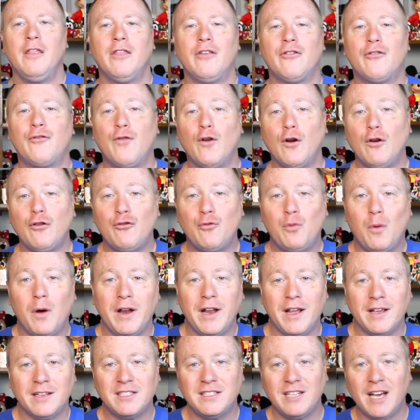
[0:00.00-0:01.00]
This first
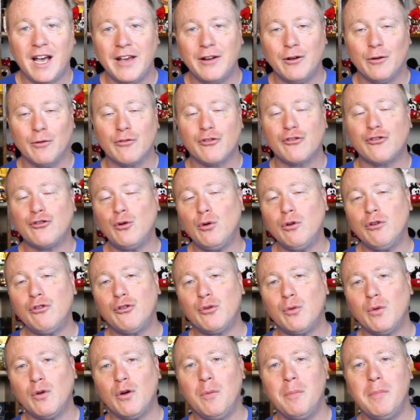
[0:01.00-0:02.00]
one is titled
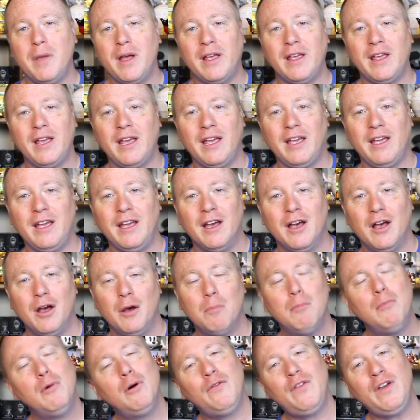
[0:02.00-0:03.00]
Sorcerer Mickey
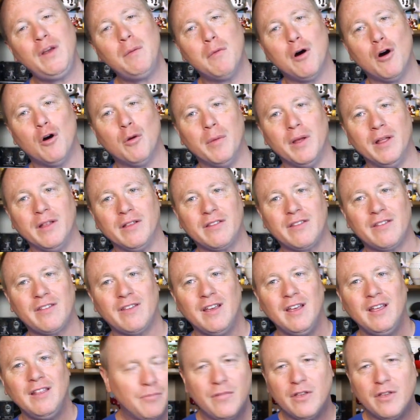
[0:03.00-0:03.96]
Movie Moments.